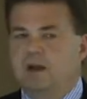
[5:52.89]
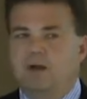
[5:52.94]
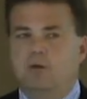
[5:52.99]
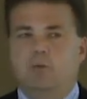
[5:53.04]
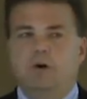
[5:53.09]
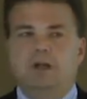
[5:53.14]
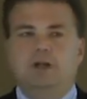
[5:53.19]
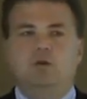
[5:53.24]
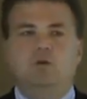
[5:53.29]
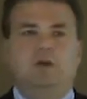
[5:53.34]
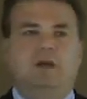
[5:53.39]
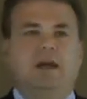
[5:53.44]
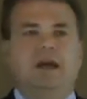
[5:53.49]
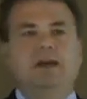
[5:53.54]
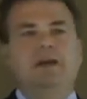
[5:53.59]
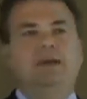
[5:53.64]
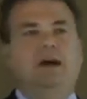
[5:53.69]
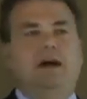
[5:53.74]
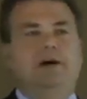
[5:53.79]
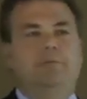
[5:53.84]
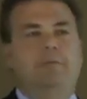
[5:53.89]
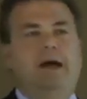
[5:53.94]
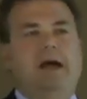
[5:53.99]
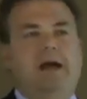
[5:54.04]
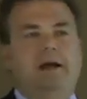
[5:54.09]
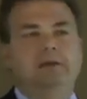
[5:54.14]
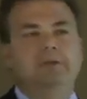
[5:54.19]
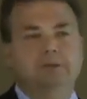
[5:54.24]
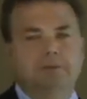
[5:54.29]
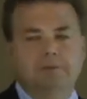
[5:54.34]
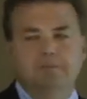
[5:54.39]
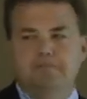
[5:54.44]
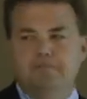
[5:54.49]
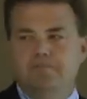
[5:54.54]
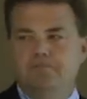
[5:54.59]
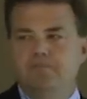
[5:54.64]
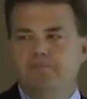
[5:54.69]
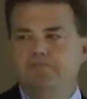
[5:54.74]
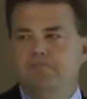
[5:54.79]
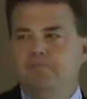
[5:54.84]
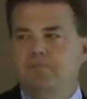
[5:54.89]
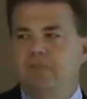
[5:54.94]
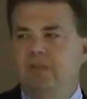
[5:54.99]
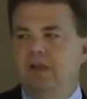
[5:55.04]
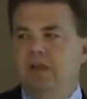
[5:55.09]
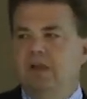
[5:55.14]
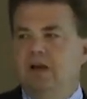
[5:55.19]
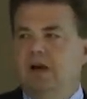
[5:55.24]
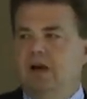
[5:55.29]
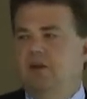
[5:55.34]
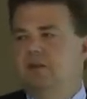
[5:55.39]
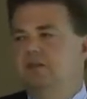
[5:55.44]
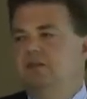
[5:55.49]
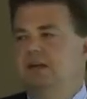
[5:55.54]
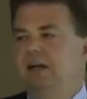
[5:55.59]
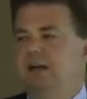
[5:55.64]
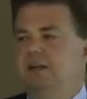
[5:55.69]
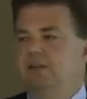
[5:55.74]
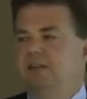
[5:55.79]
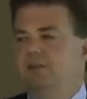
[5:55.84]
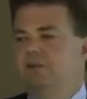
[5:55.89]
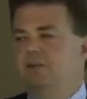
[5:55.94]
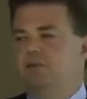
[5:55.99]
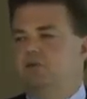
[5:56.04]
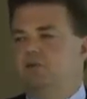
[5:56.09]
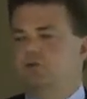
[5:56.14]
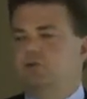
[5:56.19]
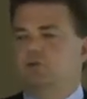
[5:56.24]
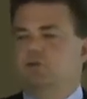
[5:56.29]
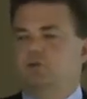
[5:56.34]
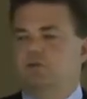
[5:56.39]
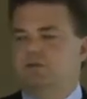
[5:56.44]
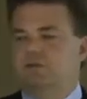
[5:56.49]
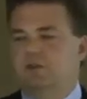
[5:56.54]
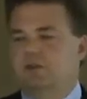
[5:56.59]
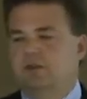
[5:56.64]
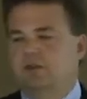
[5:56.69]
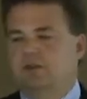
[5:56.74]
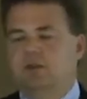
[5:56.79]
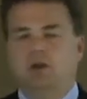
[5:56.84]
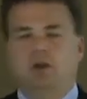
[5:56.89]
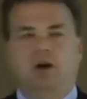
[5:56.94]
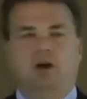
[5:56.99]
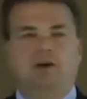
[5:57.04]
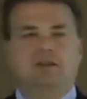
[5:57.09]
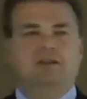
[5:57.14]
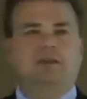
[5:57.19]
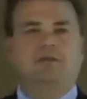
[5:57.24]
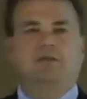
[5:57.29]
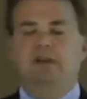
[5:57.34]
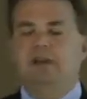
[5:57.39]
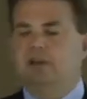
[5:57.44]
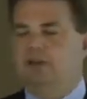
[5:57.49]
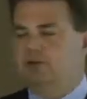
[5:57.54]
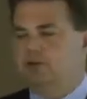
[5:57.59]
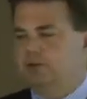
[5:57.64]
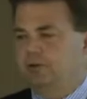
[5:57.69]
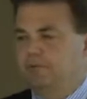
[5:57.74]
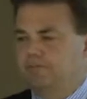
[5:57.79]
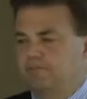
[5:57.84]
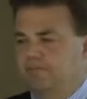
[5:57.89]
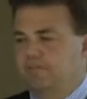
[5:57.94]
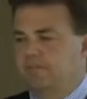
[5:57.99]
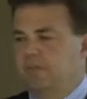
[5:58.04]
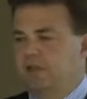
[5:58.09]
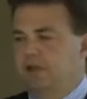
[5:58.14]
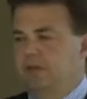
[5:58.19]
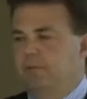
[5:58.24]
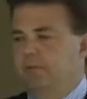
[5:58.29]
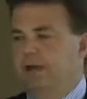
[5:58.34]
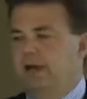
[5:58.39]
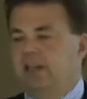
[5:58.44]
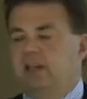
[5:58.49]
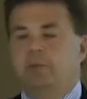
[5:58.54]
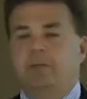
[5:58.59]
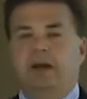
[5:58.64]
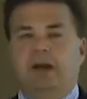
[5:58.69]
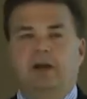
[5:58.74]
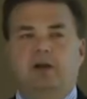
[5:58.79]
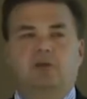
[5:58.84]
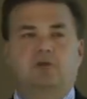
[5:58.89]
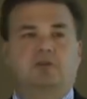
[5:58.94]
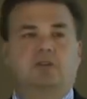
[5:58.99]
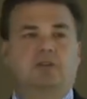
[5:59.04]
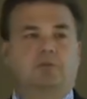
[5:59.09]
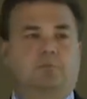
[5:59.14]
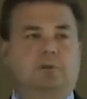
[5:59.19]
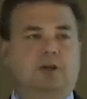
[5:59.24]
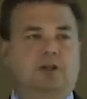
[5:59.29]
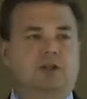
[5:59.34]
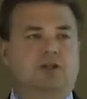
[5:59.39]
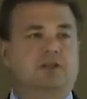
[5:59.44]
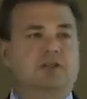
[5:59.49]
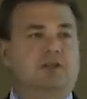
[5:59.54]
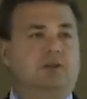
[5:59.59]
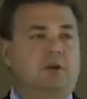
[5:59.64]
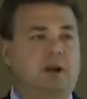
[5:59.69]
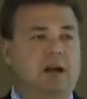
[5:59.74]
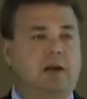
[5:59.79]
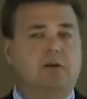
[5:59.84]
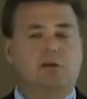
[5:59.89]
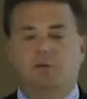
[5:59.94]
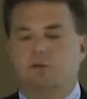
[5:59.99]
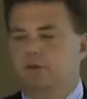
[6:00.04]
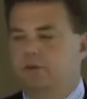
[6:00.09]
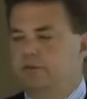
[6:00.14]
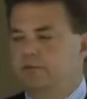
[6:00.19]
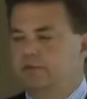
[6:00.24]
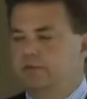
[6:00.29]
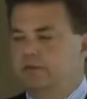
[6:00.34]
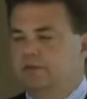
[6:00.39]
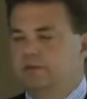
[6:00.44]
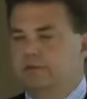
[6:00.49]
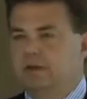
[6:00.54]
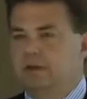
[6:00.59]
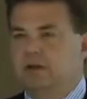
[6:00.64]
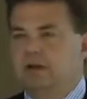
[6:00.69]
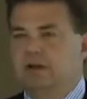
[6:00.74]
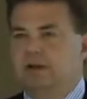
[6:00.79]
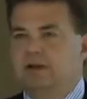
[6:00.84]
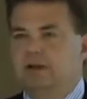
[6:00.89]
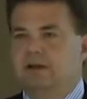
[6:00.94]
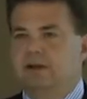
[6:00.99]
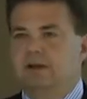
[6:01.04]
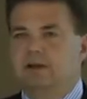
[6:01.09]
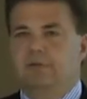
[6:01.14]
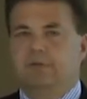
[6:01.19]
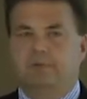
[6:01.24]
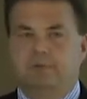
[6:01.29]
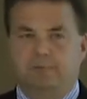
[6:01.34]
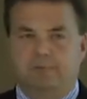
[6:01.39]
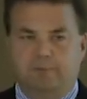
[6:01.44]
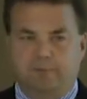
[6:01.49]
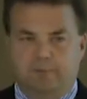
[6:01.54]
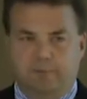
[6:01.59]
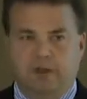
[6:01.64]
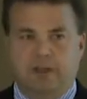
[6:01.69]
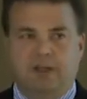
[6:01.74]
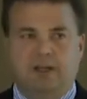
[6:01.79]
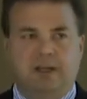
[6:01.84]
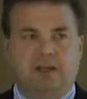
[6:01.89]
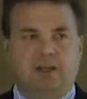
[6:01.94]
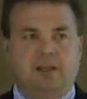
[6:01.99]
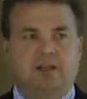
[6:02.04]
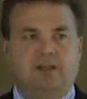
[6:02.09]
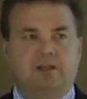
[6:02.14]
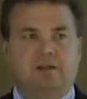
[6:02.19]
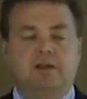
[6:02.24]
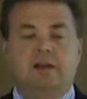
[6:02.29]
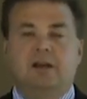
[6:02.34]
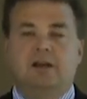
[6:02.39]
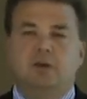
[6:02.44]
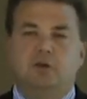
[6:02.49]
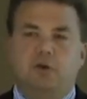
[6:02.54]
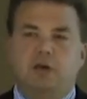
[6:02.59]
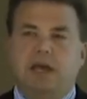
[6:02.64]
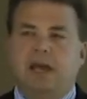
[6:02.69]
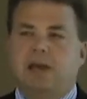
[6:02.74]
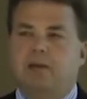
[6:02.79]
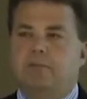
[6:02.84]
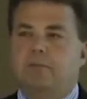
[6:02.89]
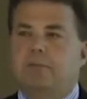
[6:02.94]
What you cannot patent are scientific truths, laws of nature, mathematical expressions, and algorithms. One of the key things here, you can't